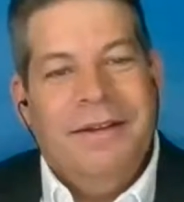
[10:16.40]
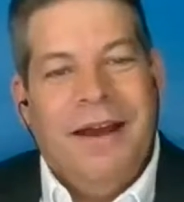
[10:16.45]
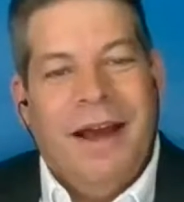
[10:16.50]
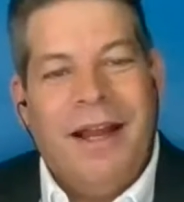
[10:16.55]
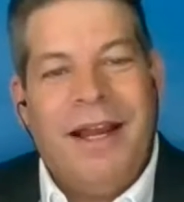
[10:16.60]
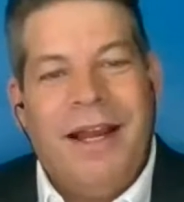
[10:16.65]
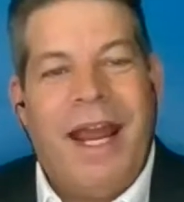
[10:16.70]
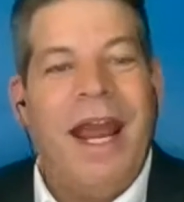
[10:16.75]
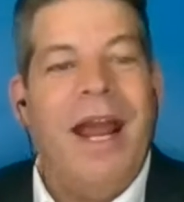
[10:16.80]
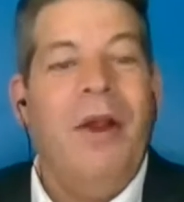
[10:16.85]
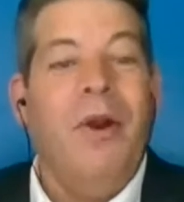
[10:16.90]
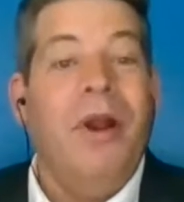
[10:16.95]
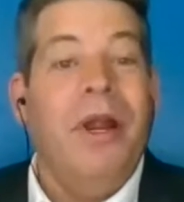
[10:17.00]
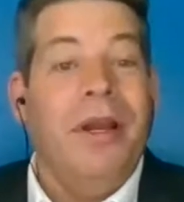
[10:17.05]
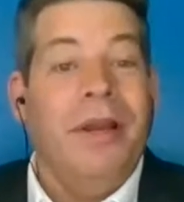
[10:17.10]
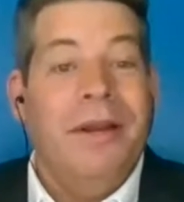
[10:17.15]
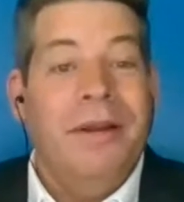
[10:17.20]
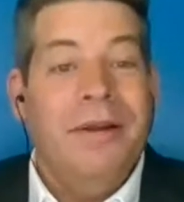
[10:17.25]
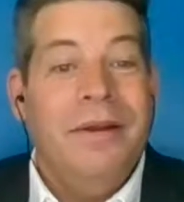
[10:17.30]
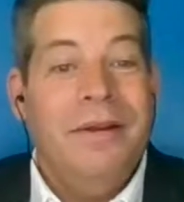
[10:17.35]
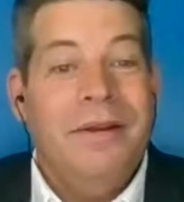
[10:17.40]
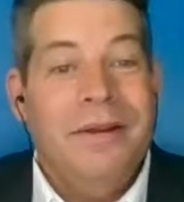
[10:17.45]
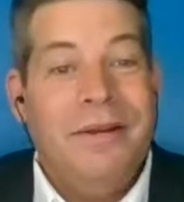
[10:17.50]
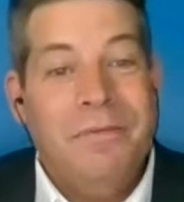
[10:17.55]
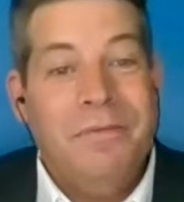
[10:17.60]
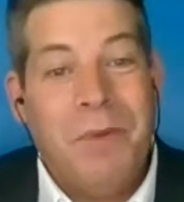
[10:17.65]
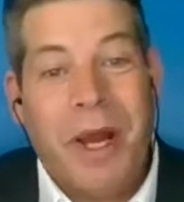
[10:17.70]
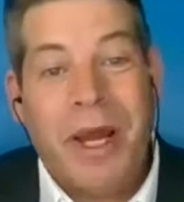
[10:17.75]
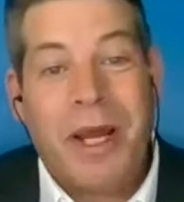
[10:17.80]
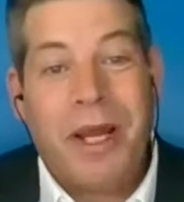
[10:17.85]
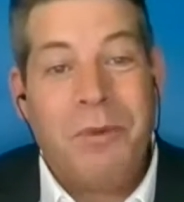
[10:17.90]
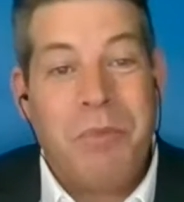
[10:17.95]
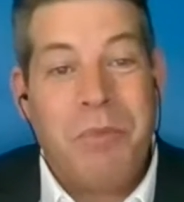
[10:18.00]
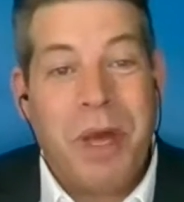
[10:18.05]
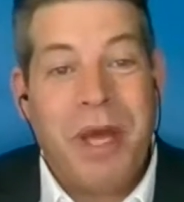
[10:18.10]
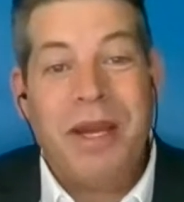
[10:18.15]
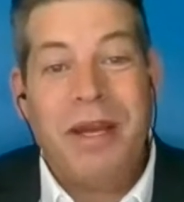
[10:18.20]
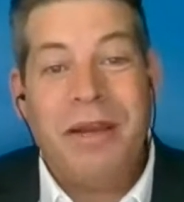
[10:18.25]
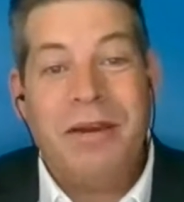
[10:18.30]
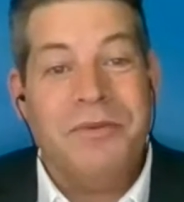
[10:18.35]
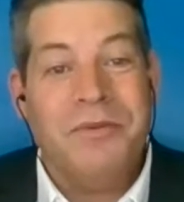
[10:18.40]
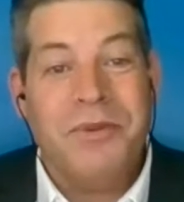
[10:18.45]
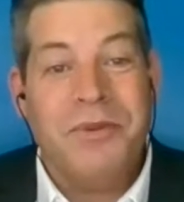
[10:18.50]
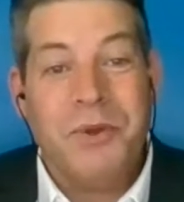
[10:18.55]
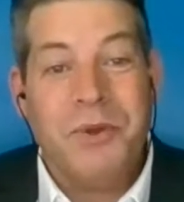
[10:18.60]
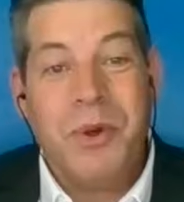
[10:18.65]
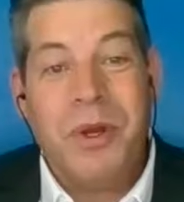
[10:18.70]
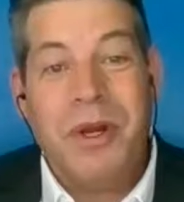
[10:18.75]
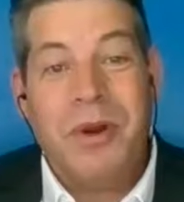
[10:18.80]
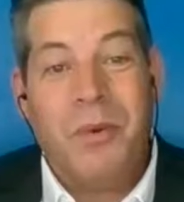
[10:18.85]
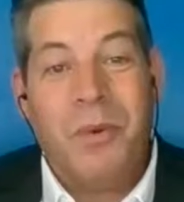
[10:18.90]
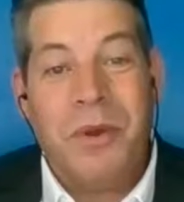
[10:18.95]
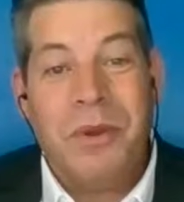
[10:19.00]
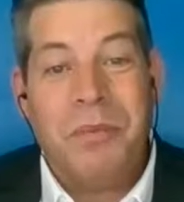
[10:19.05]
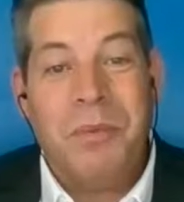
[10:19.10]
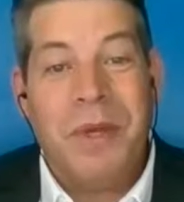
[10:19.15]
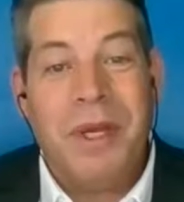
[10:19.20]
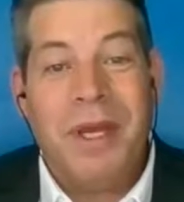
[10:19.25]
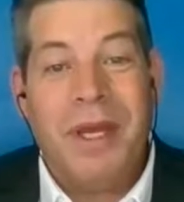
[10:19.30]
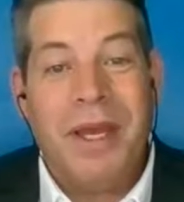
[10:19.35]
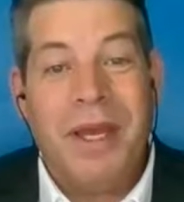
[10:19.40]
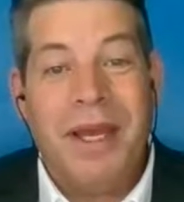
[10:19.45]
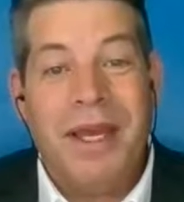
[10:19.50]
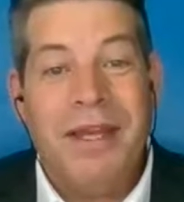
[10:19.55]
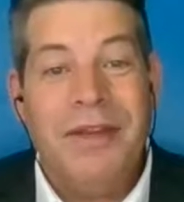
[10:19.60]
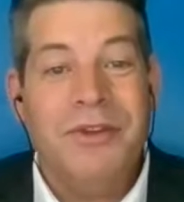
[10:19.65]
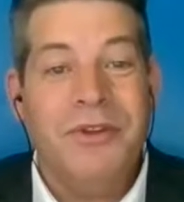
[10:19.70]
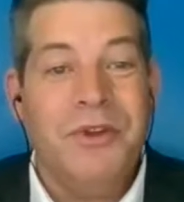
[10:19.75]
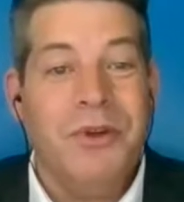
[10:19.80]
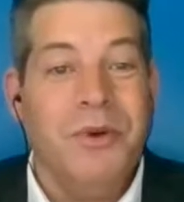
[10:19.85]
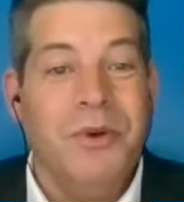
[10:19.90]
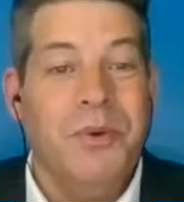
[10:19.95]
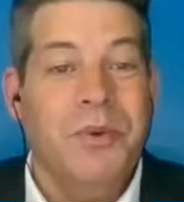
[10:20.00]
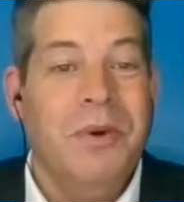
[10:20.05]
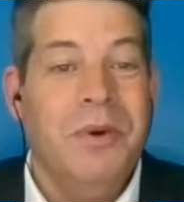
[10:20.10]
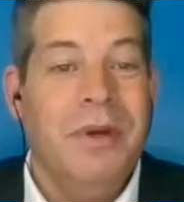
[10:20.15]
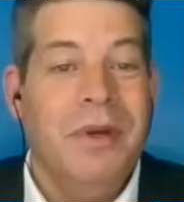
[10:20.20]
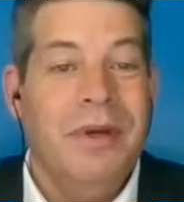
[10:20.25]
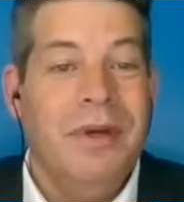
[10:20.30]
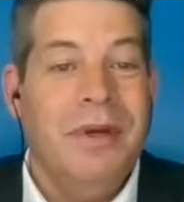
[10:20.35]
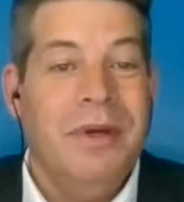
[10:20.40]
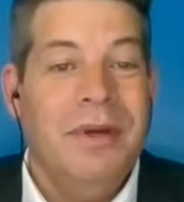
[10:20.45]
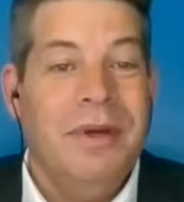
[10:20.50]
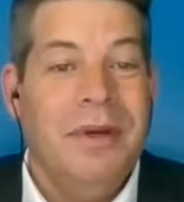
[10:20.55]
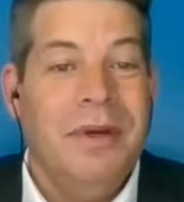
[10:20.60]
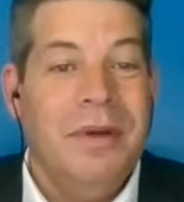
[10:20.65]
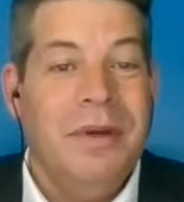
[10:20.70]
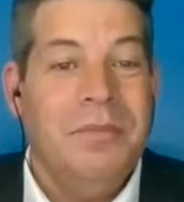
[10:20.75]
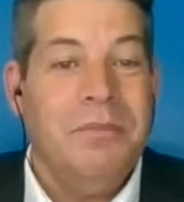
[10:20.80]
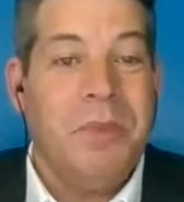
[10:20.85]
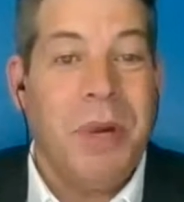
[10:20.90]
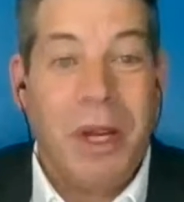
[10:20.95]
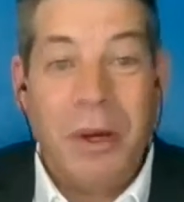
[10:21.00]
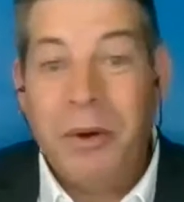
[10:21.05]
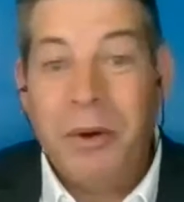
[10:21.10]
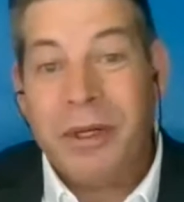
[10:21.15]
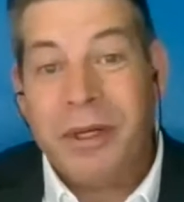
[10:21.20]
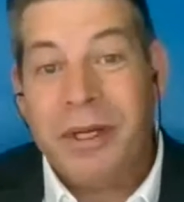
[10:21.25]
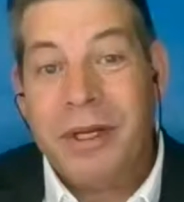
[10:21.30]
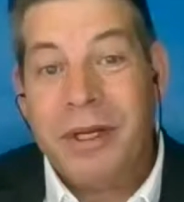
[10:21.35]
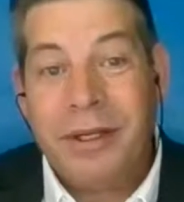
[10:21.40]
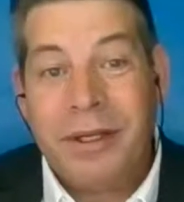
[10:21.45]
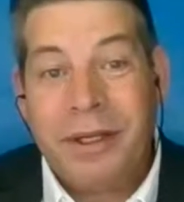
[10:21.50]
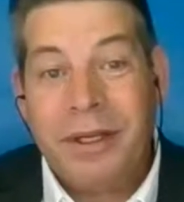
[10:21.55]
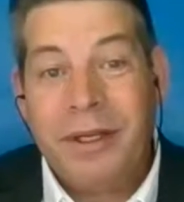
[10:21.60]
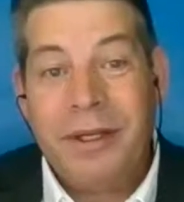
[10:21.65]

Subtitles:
I carried my competitive streak with me into parenting